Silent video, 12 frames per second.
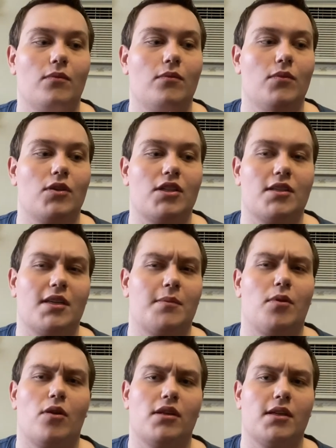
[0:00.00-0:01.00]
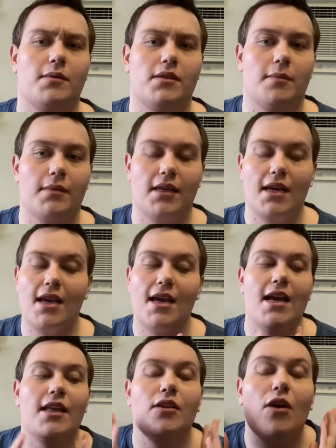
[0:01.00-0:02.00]
we're just like prototypes or something.
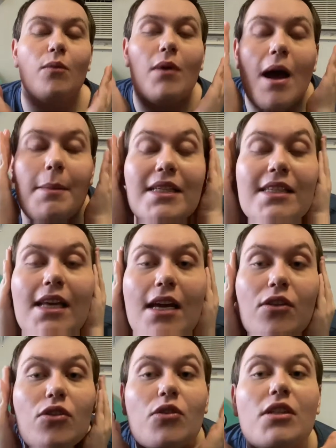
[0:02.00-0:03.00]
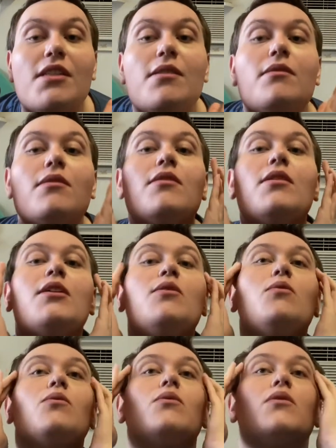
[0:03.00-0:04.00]
And the Wabbit Skylander is like,
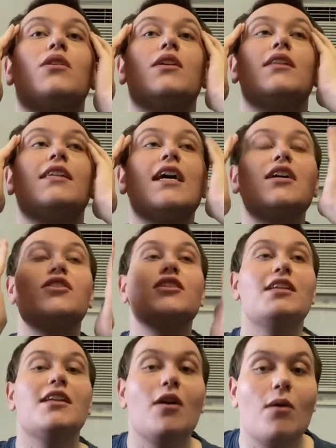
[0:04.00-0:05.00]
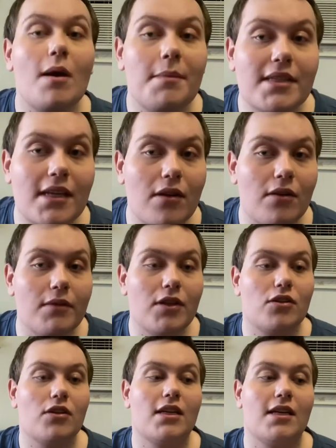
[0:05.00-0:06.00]
they actually did a Wabbit Skylander
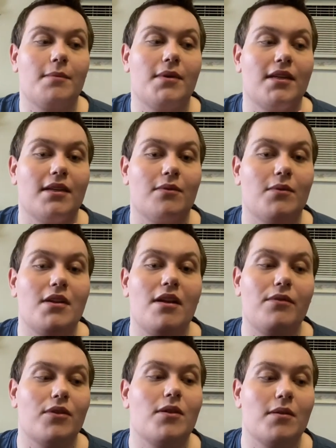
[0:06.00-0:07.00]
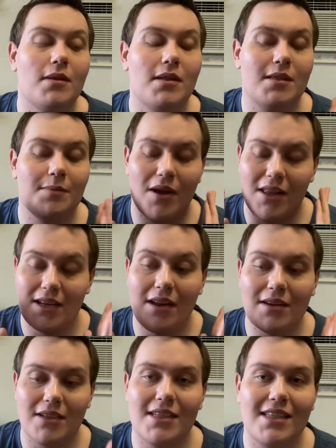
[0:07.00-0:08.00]
eventually, but we're never gonna, it's probably
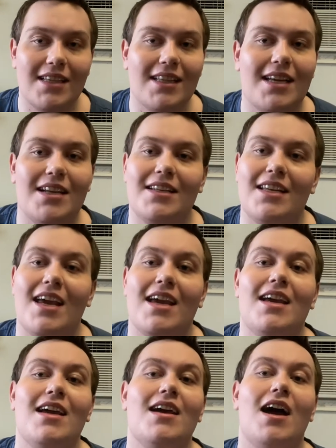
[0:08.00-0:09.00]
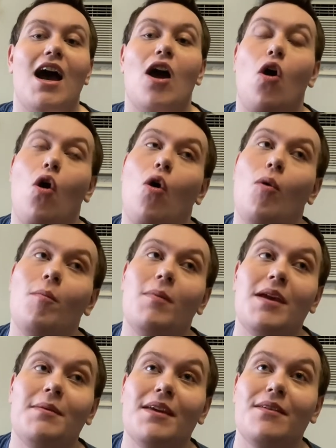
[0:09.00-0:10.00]
not gonna see the light of day. I hope
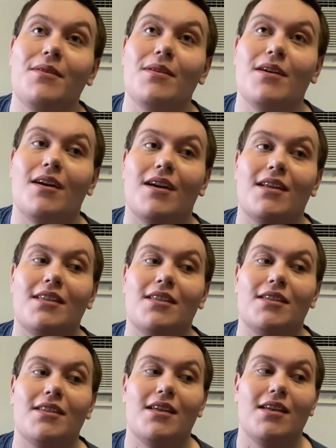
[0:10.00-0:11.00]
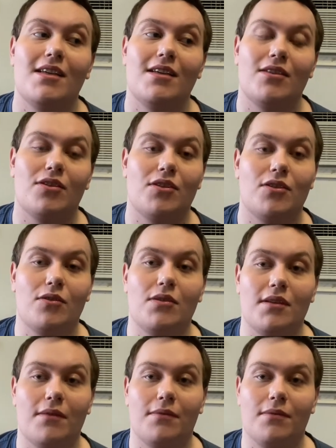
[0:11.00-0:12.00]
maybe, uh, since there's news
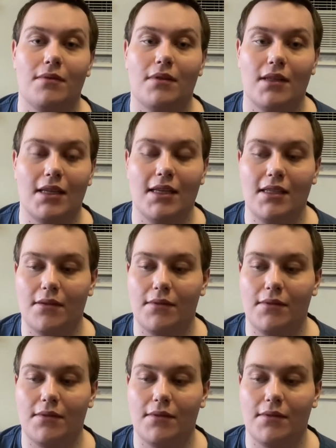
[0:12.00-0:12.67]
of leaks of